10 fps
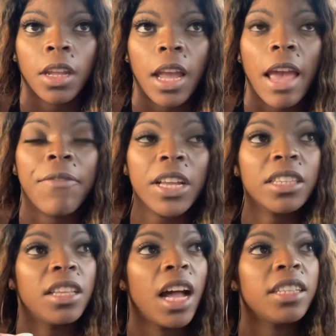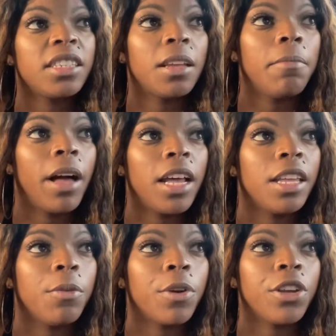if it's not
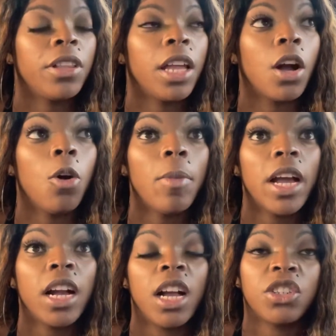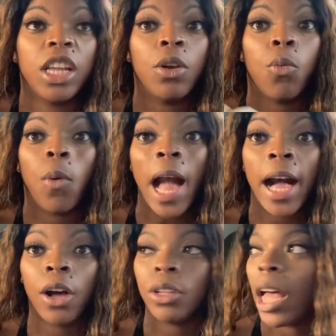somebody where you're like, oh my gosh, like,
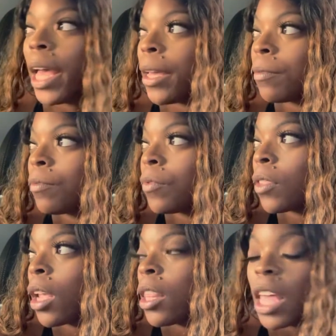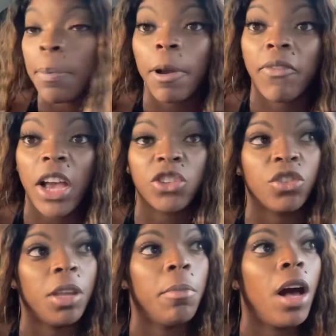wow, like, they
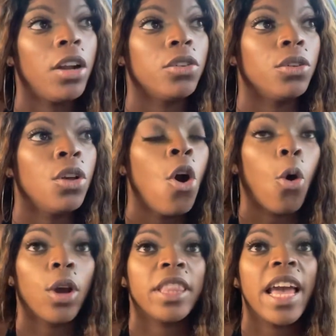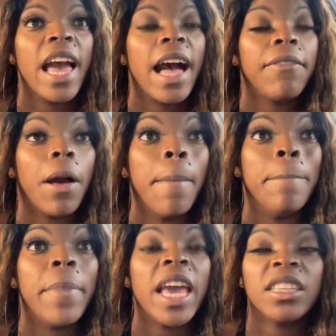professionally model or they have
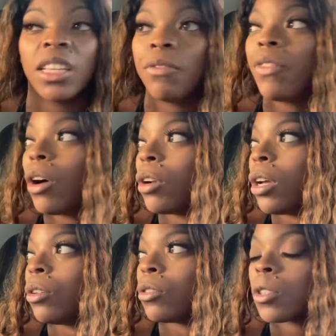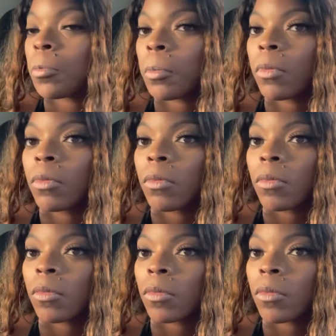amazing photos,
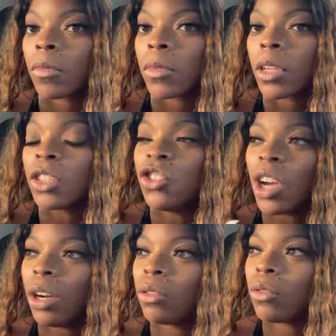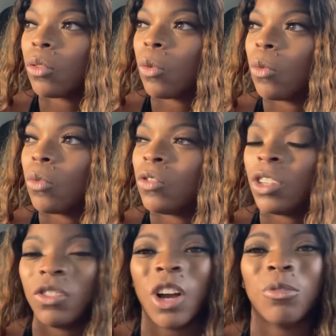don't,
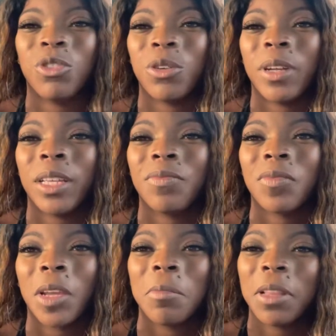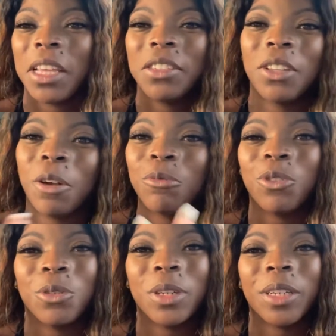don't do it. Please don't
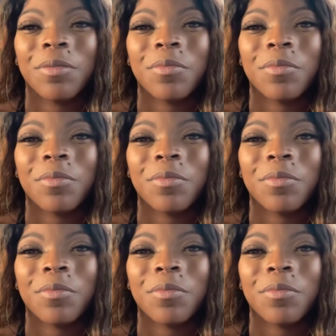do it